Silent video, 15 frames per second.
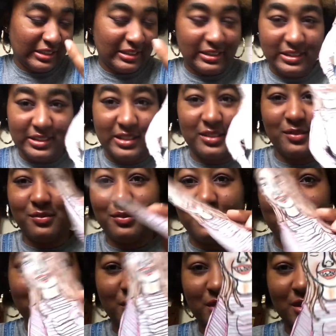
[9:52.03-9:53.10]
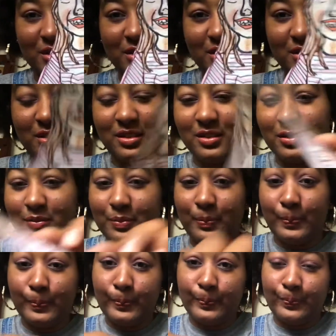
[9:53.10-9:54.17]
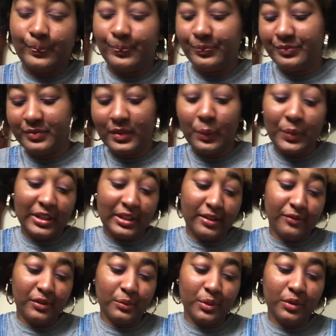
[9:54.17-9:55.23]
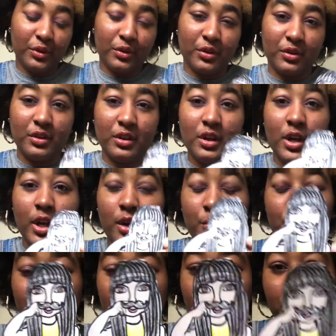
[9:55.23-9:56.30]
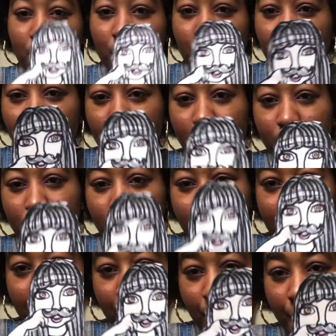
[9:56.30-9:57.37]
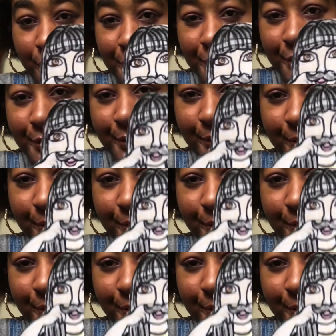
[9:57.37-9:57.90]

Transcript: See, just we live and we learn. Moonbow, my girl.